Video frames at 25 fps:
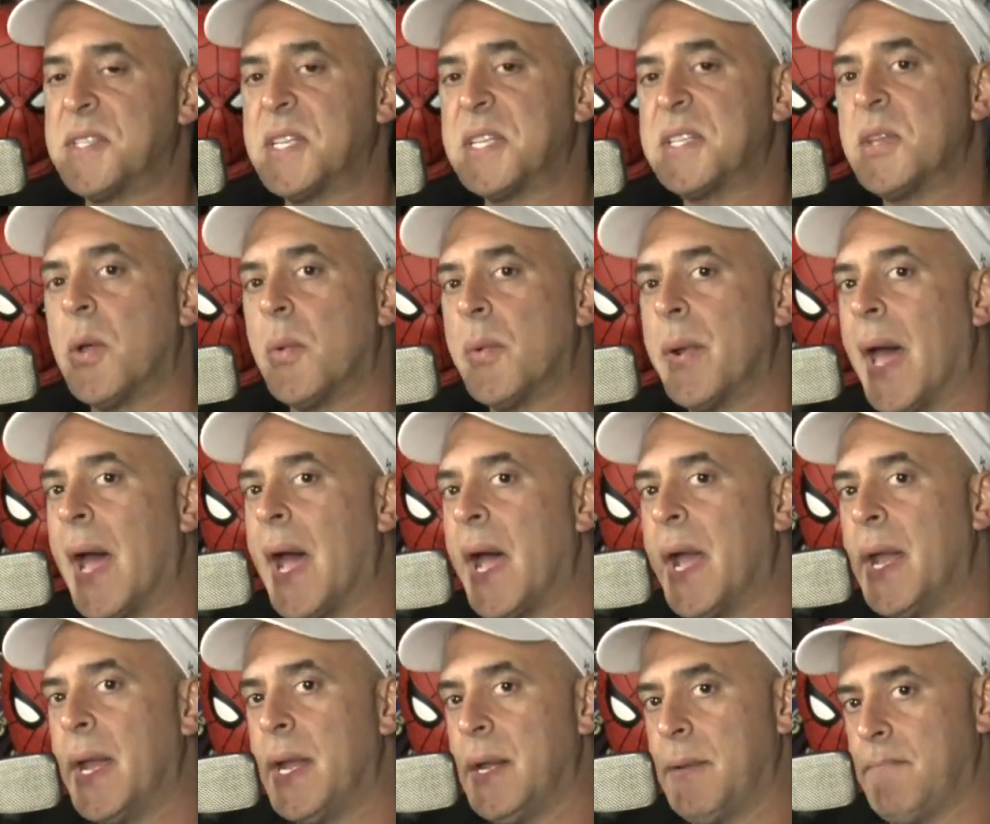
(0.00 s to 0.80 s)

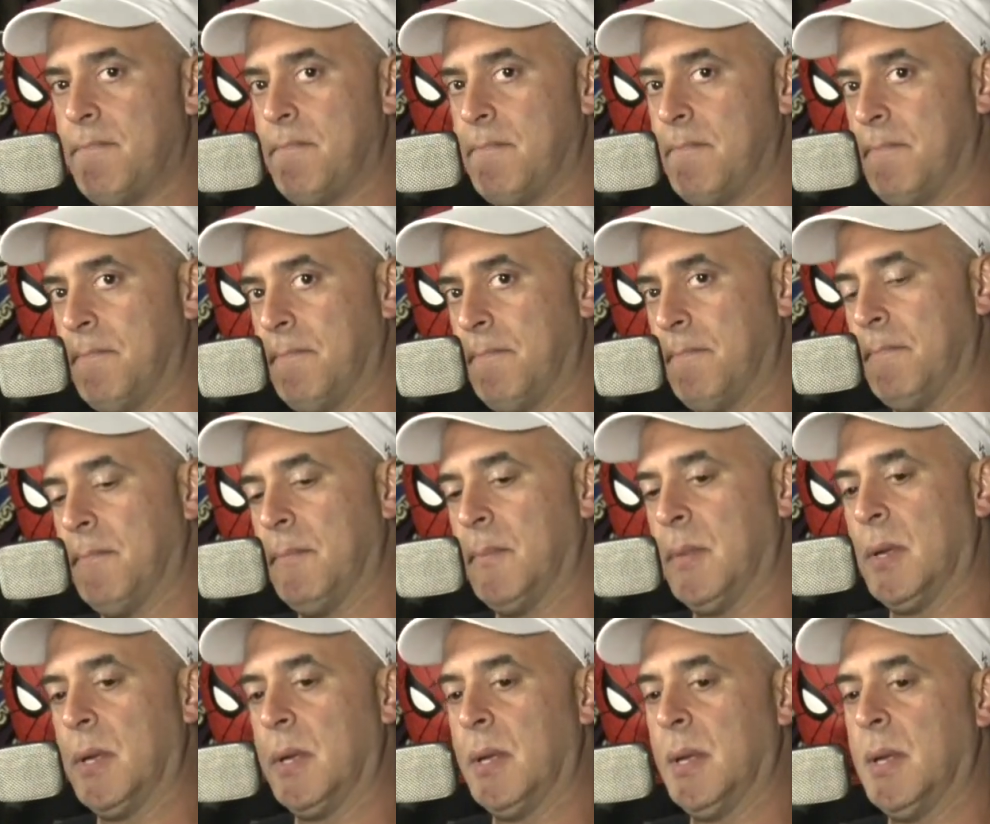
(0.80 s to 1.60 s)
609,
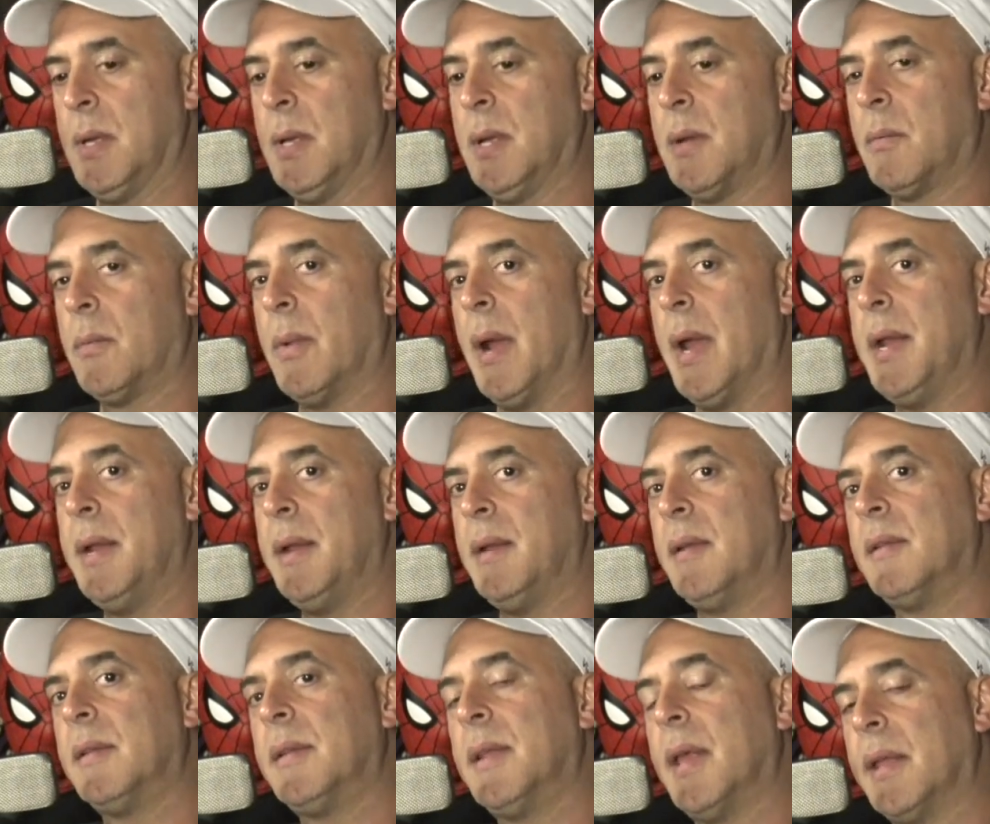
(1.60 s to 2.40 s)
right?